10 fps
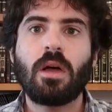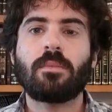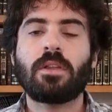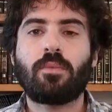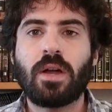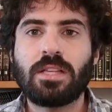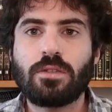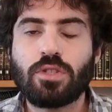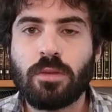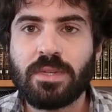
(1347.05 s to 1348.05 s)
But the point is
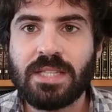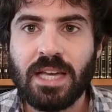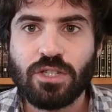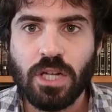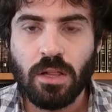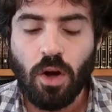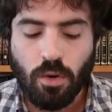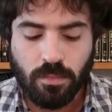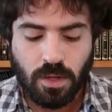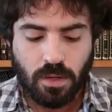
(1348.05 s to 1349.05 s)
you shouldn't be saying
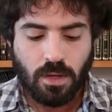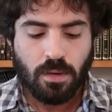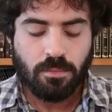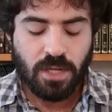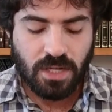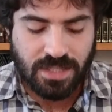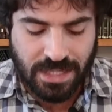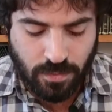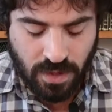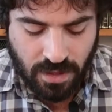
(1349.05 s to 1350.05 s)
shalom because
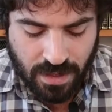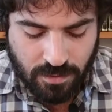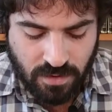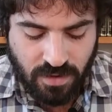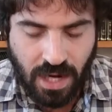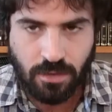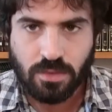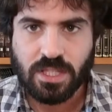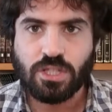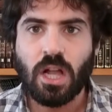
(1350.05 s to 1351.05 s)
that's one of the names of God.
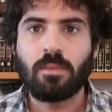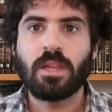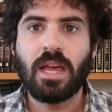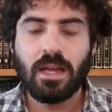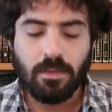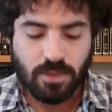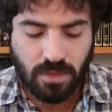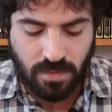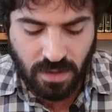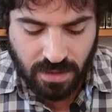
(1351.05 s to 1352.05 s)
Don't say shalom aleichem or
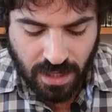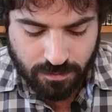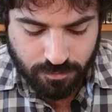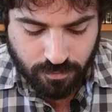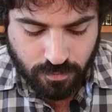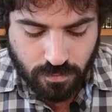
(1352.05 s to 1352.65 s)
something like that.